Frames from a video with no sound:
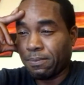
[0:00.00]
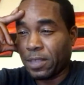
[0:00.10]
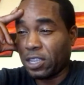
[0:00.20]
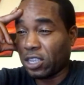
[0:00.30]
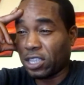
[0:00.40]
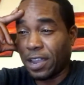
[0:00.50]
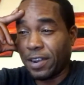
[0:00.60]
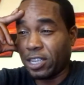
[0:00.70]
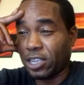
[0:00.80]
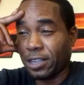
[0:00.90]
They're just staring
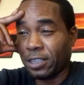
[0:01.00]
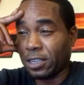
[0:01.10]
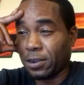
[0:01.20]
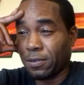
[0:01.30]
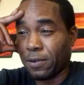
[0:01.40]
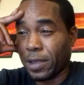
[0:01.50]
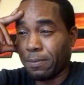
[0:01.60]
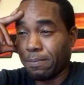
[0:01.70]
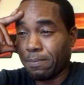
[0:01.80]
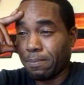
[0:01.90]
at each other and sitting in the ring.
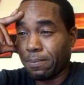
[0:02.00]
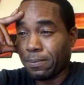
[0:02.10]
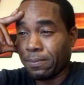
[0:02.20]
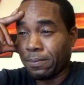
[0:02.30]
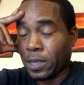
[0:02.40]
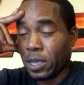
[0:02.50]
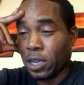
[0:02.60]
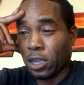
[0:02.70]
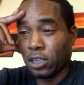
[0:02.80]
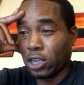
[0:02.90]

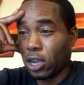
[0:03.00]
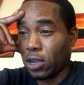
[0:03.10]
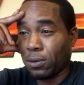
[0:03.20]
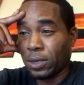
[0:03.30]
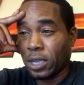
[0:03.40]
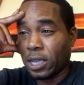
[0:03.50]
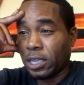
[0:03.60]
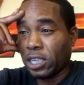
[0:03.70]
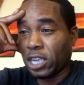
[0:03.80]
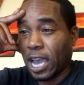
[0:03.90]
Charlo,
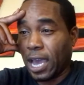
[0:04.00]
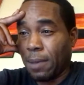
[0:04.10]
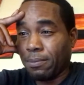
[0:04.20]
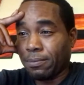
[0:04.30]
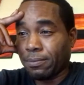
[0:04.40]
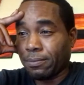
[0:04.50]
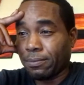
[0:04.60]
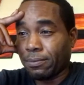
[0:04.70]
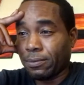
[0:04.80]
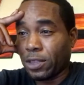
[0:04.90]
jab,
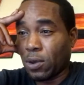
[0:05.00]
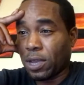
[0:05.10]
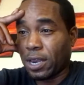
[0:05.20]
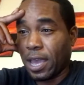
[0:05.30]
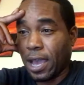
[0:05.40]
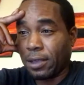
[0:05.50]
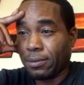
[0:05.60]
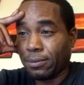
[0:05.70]
no connect.